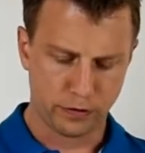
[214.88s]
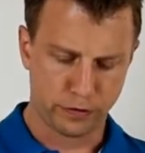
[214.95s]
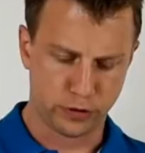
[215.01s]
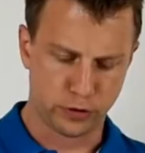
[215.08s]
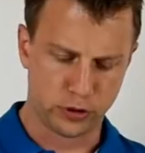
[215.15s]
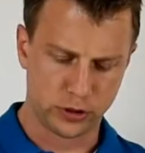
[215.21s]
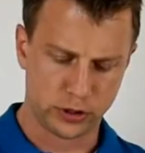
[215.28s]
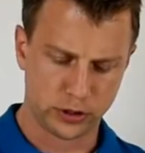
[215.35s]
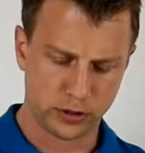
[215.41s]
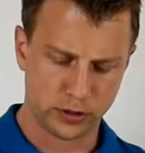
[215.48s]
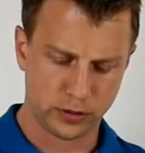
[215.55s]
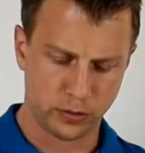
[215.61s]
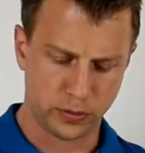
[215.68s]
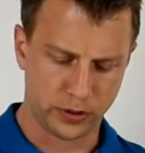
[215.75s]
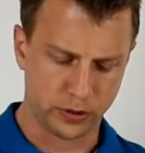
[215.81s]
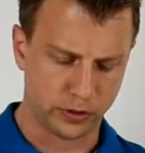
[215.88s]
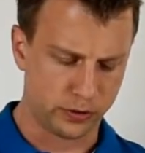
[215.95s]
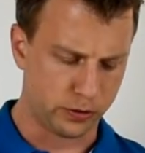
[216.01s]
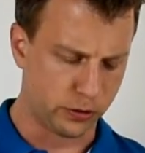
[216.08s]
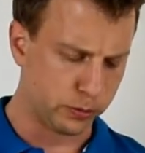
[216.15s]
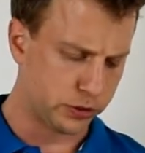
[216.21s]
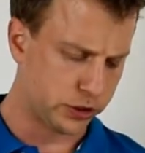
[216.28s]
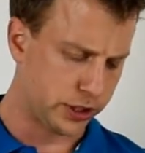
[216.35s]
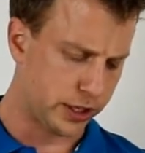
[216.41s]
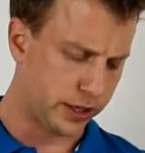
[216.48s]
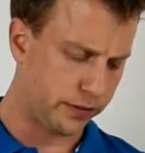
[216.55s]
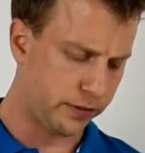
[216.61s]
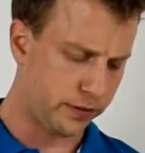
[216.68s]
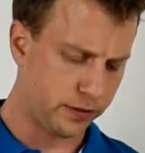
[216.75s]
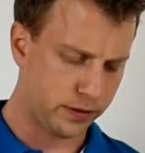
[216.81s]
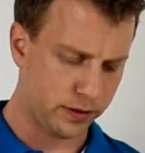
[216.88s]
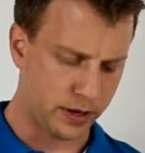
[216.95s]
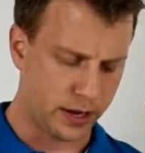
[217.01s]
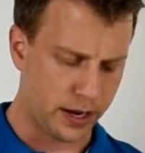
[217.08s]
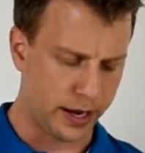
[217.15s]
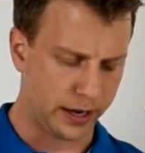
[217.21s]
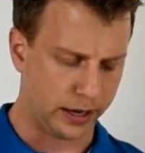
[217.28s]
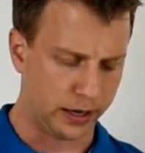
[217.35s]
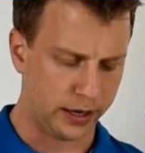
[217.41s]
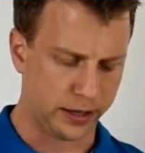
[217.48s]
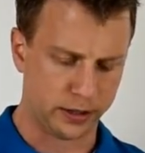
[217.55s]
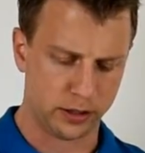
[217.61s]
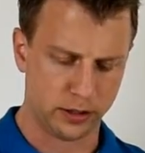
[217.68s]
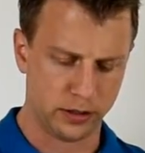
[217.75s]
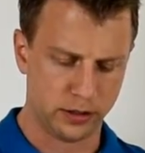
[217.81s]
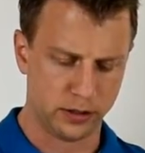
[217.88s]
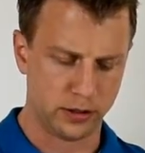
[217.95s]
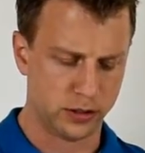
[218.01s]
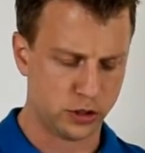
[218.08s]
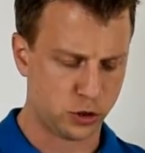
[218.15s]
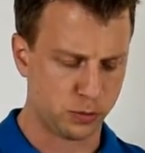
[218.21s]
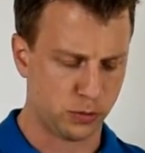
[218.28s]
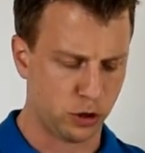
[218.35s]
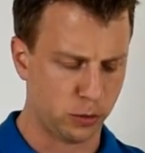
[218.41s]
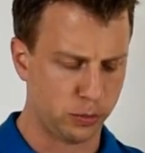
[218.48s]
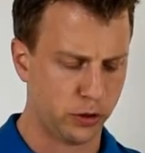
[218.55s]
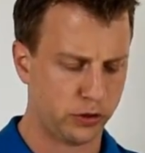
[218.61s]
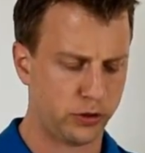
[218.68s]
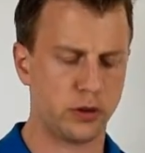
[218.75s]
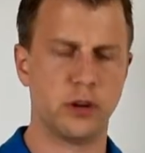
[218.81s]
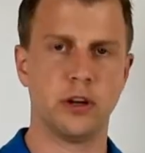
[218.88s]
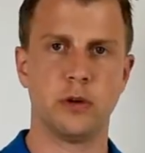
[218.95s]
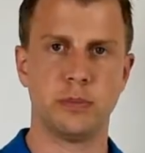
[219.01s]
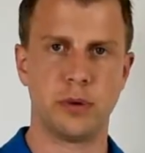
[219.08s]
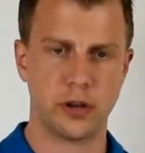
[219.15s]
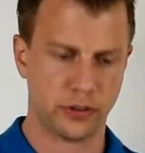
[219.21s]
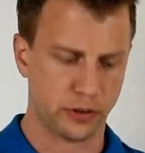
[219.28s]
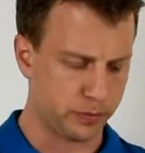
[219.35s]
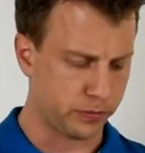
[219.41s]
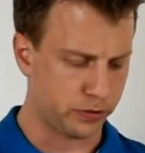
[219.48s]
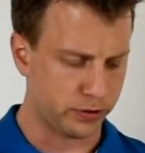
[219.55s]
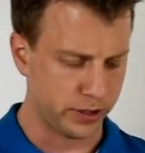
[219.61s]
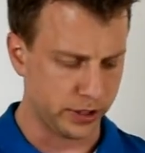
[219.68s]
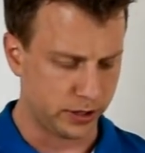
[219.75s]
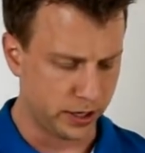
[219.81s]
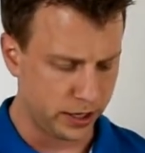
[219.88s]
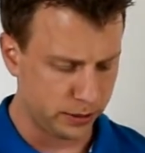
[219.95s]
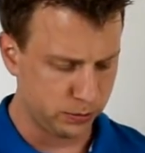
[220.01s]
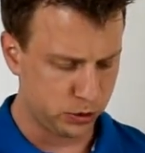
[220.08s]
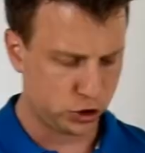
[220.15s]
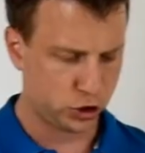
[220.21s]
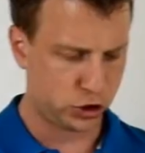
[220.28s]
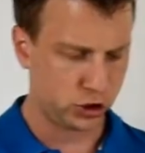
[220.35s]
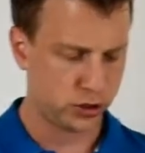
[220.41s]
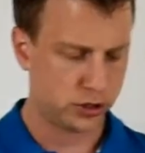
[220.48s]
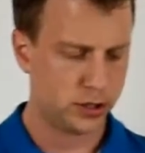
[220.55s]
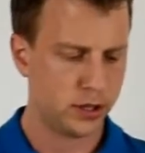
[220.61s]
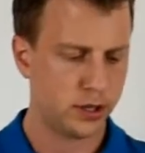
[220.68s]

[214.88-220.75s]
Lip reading: First with the thermostat, I click the small button on the bottom 3 times.